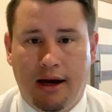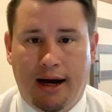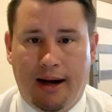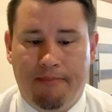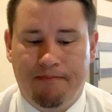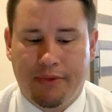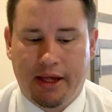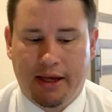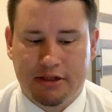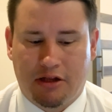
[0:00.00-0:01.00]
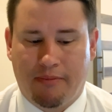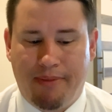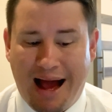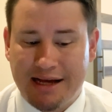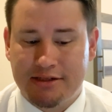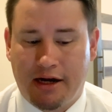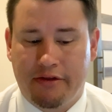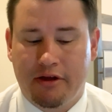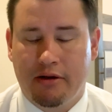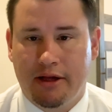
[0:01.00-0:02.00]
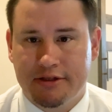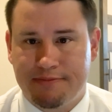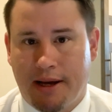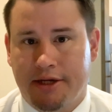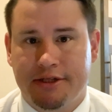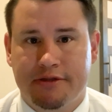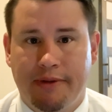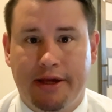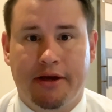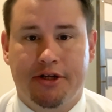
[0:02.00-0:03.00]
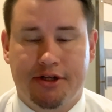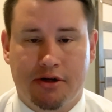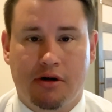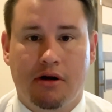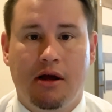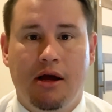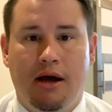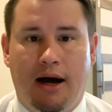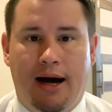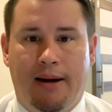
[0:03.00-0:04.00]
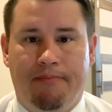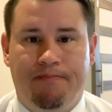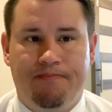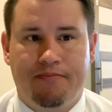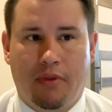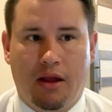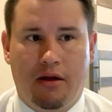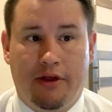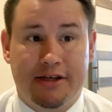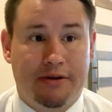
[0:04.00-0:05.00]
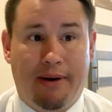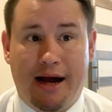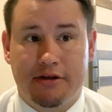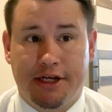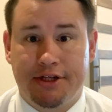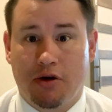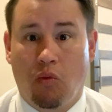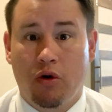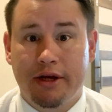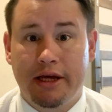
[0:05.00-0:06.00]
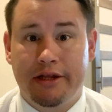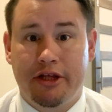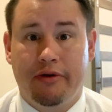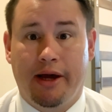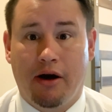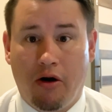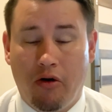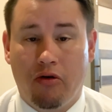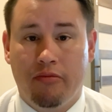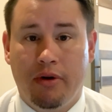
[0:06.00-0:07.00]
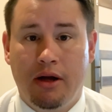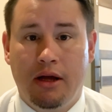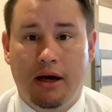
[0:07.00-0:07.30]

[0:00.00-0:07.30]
It is on the back side of the inspections, making sure that as a buyer's agent, we're getting you a home